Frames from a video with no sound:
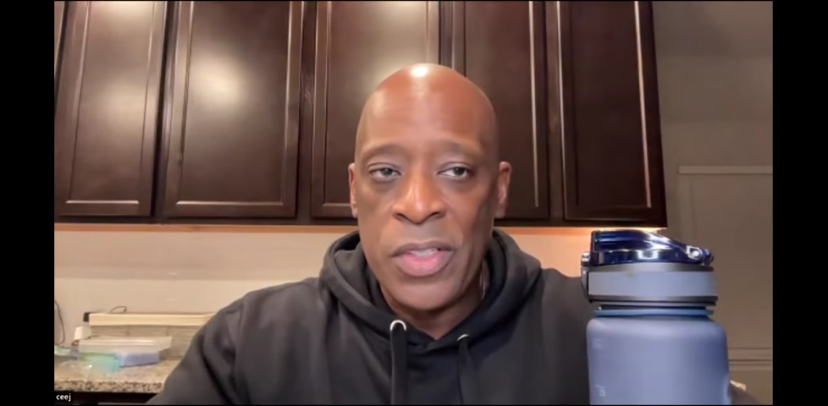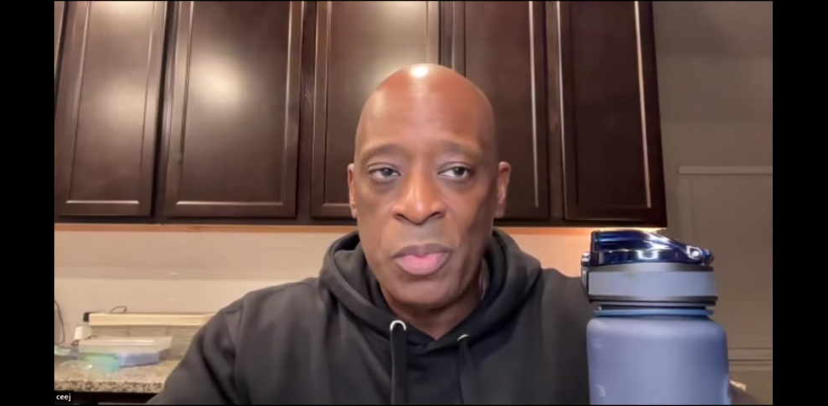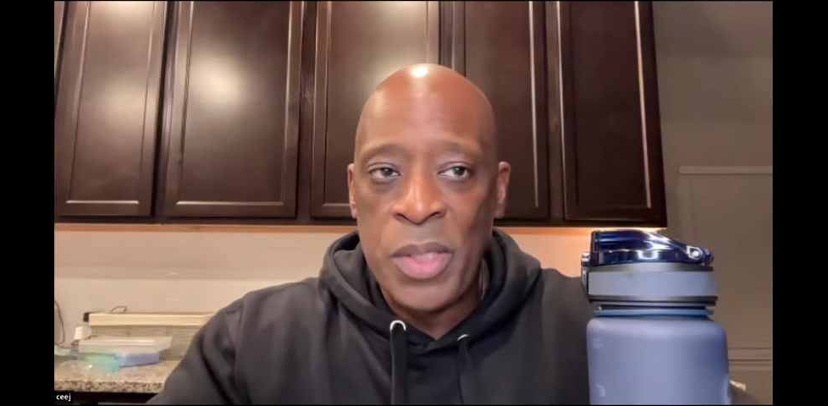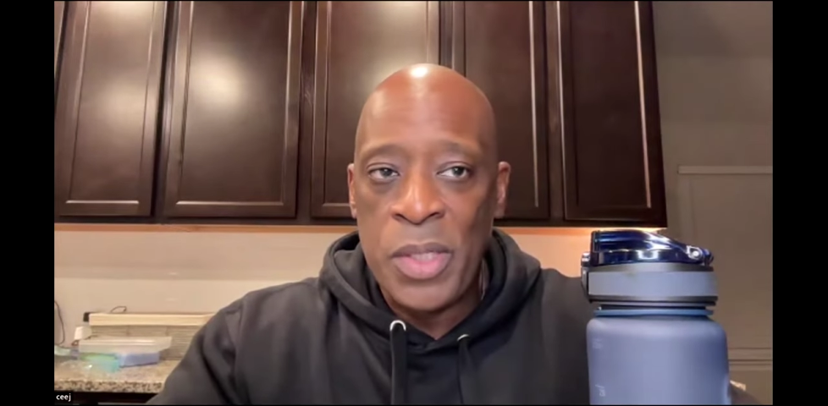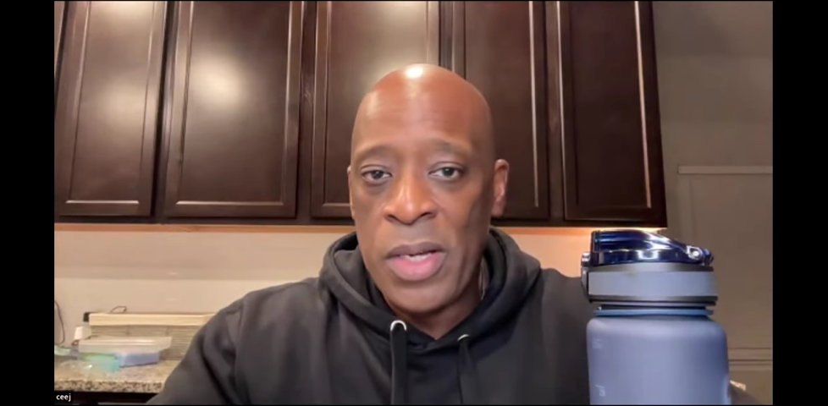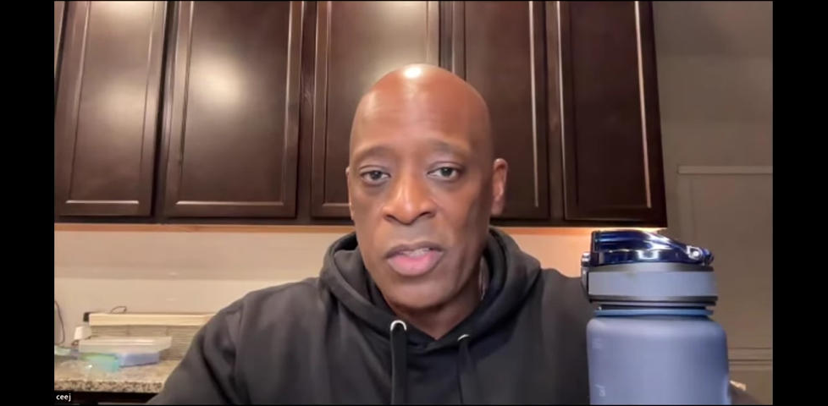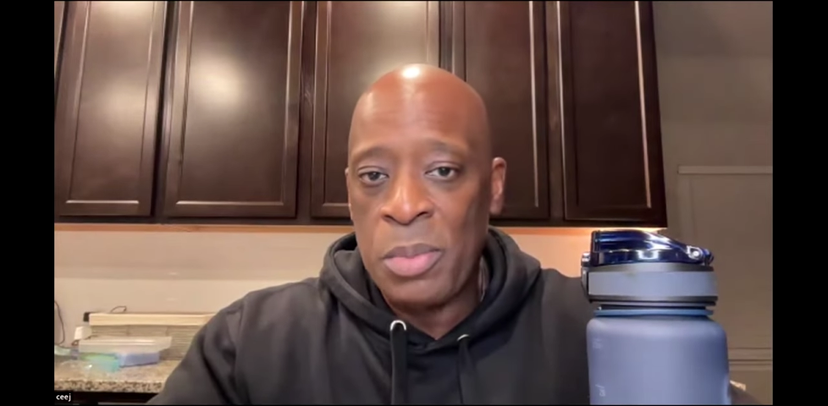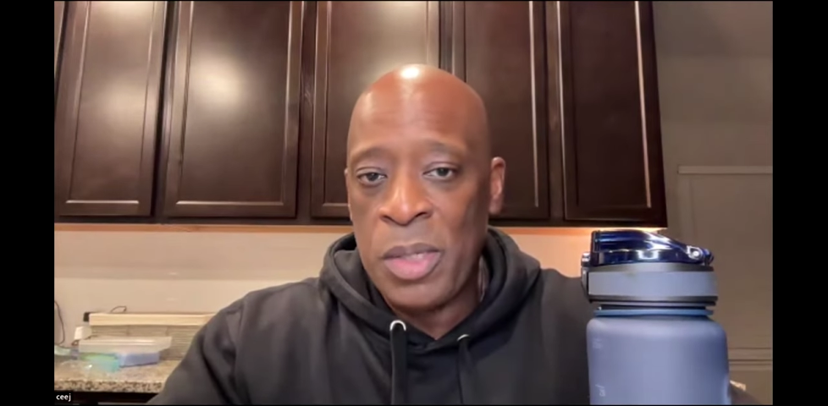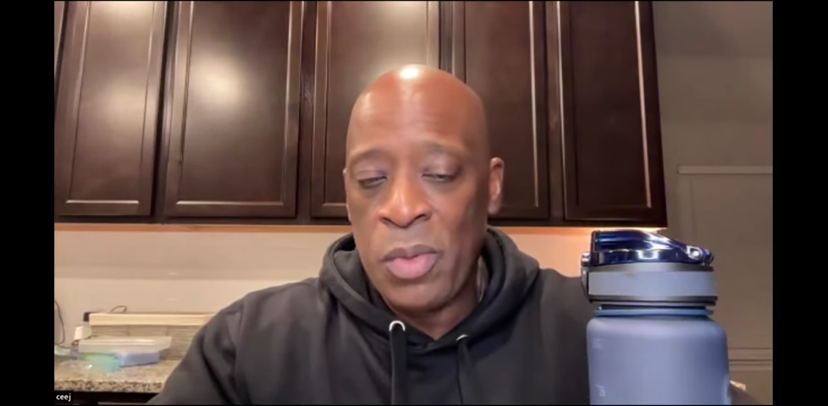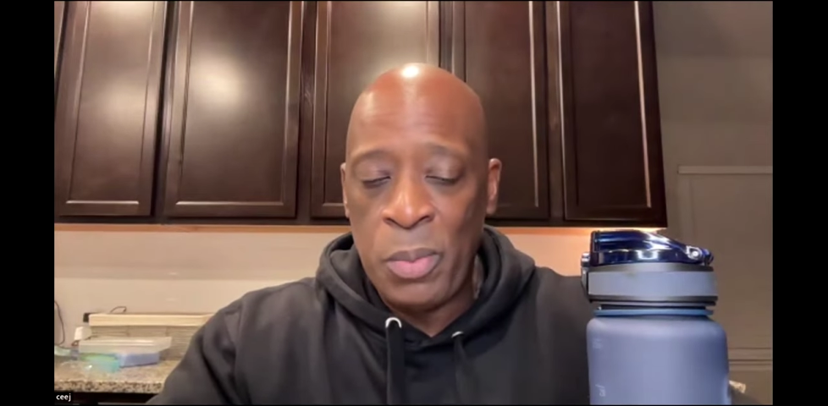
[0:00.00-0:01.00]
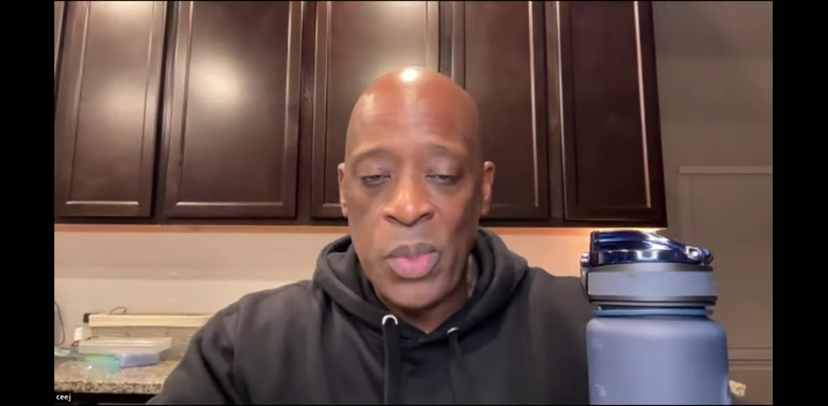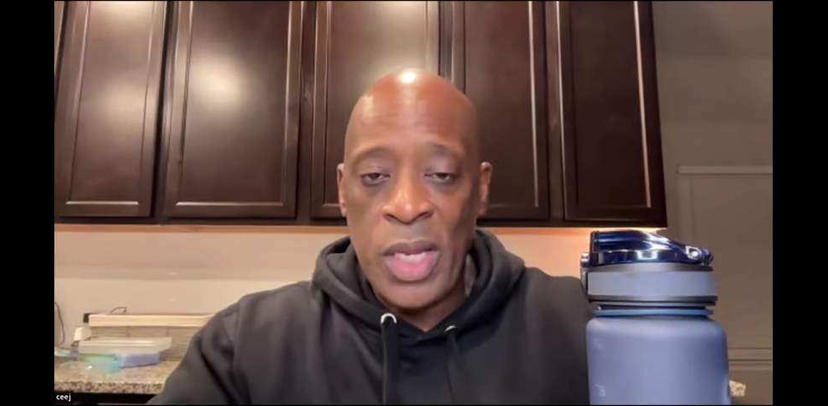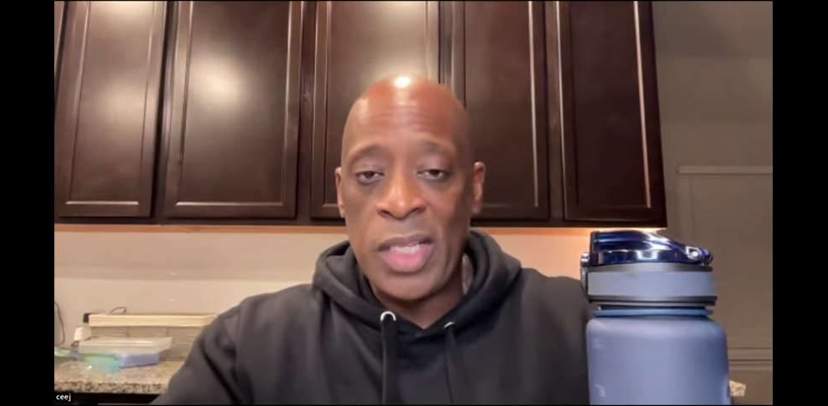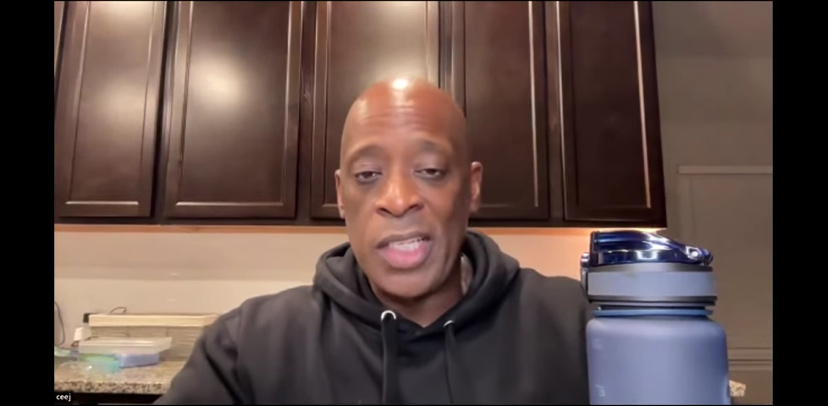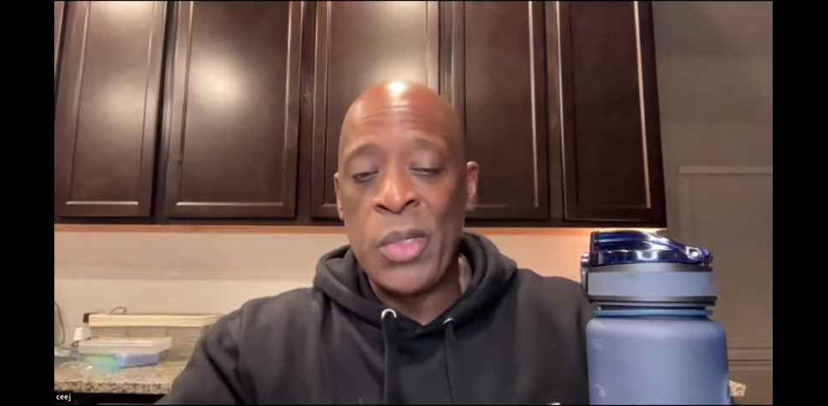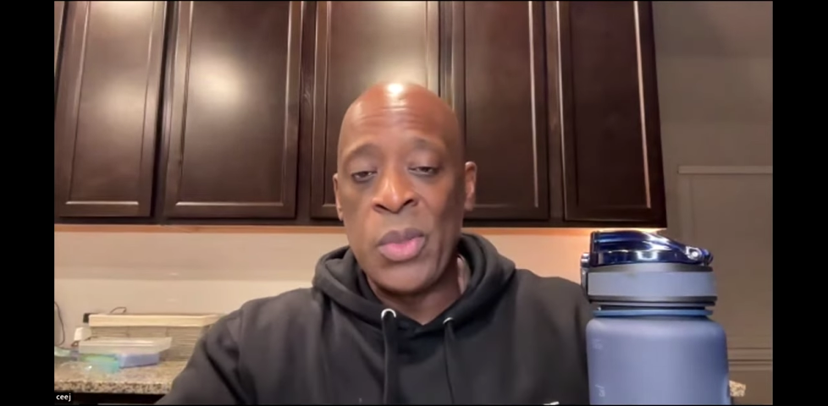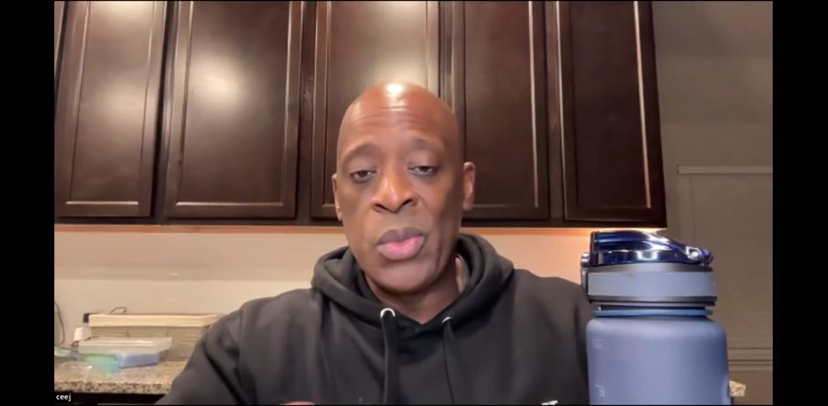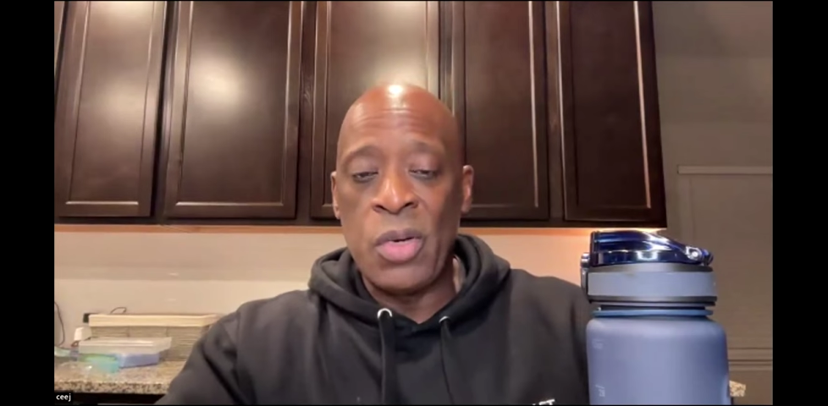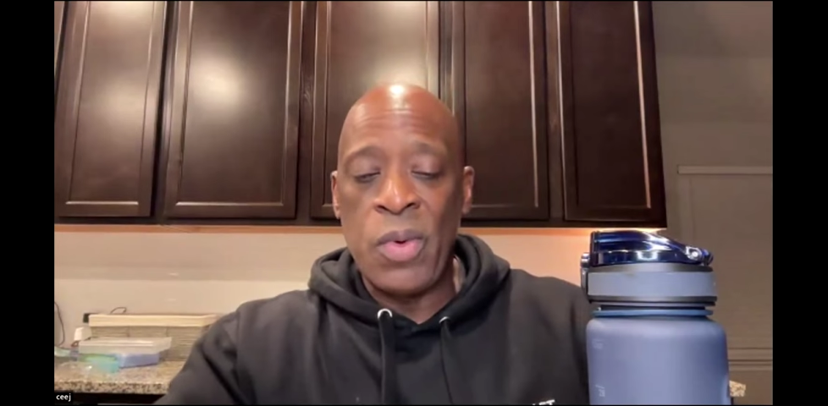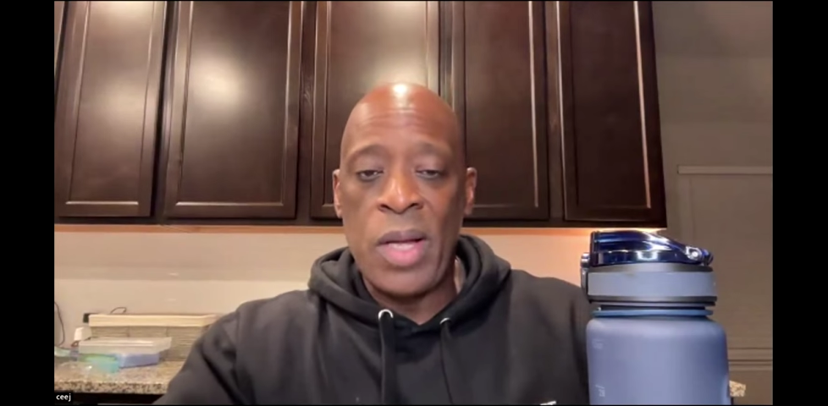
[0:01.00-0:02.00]
This has been your XRP Ripple Daily
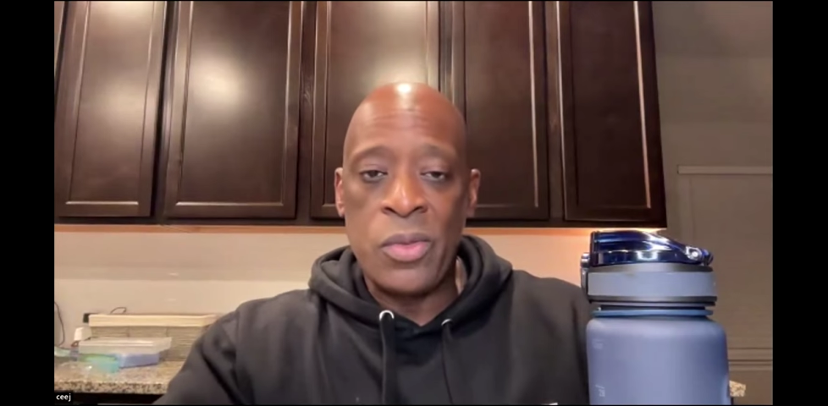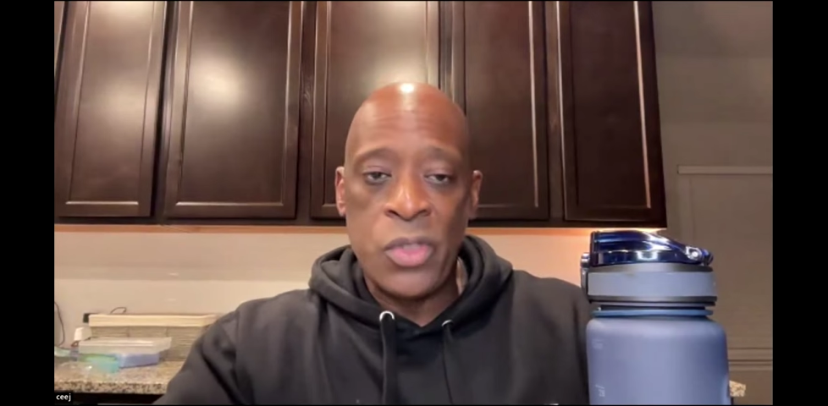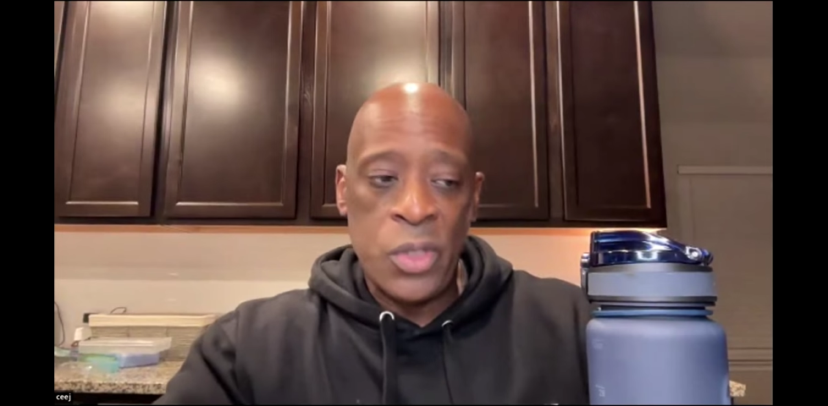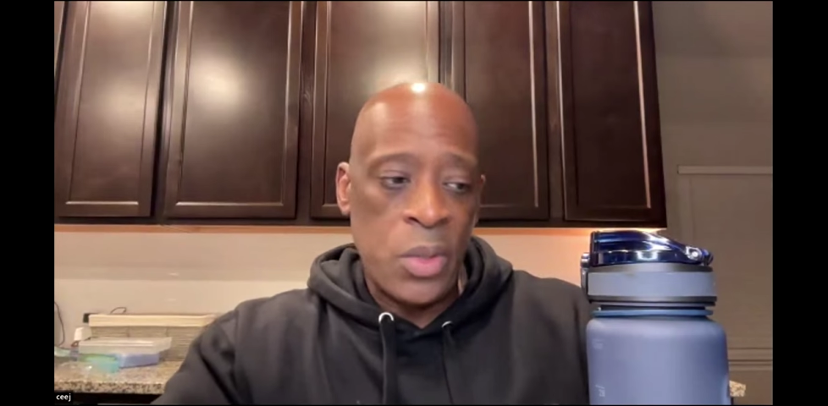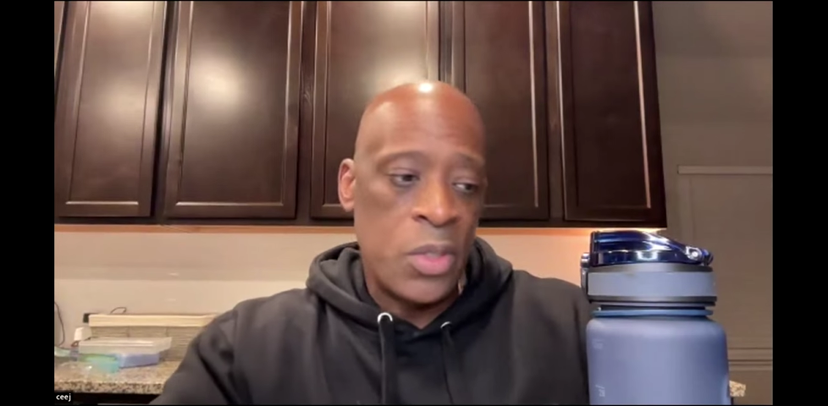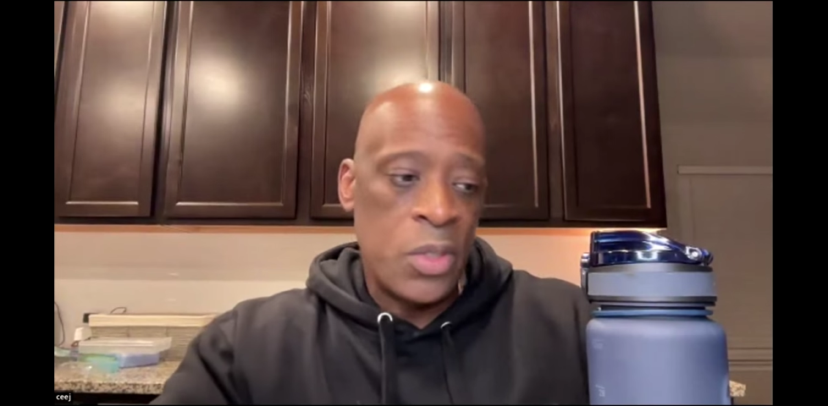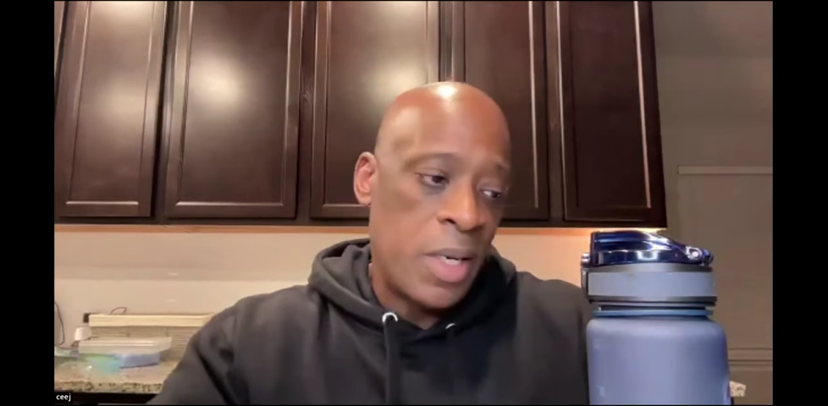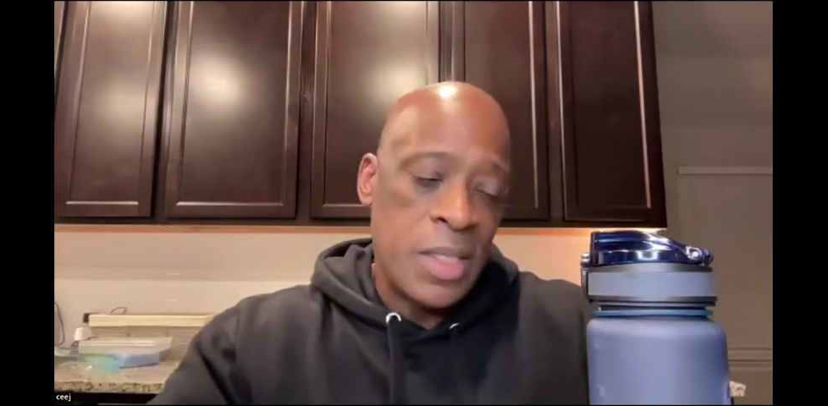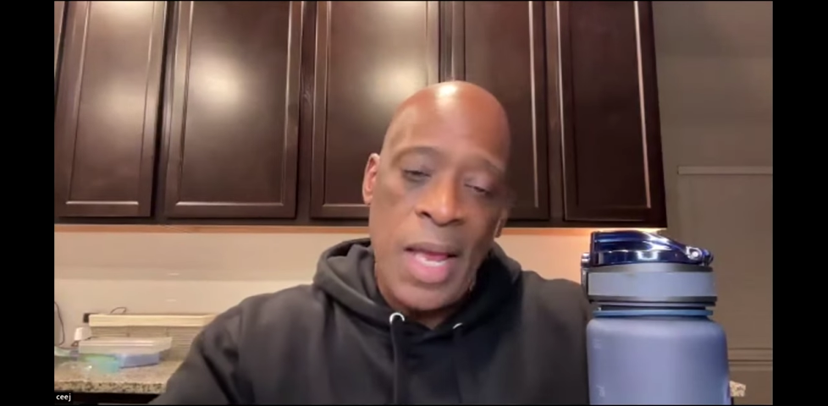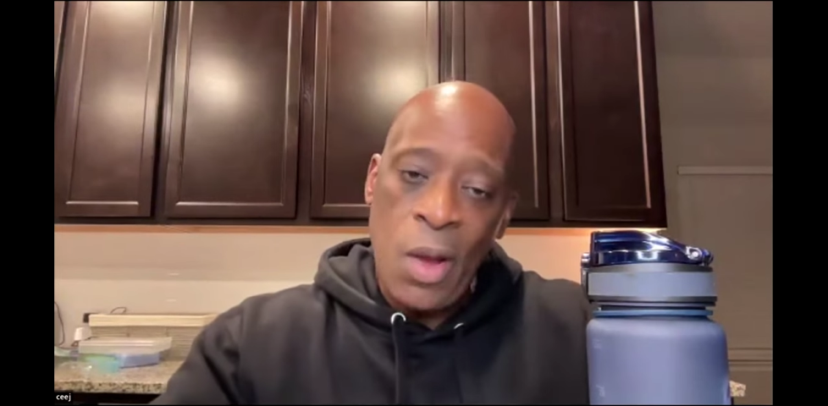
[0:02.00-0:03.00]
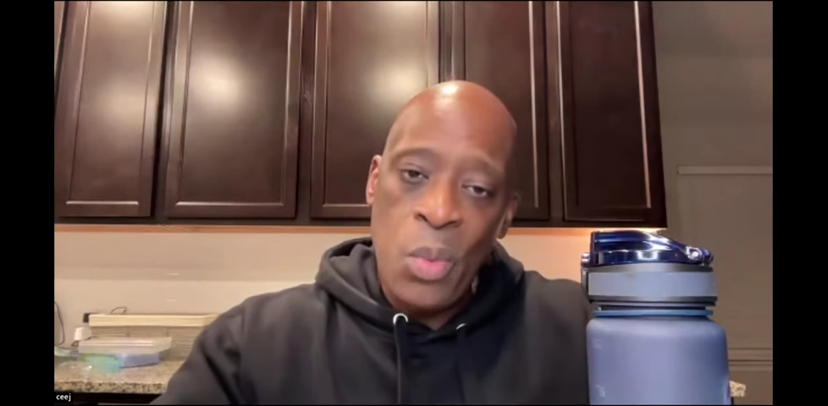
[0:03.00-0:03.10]
News in around zero to 10 minutes.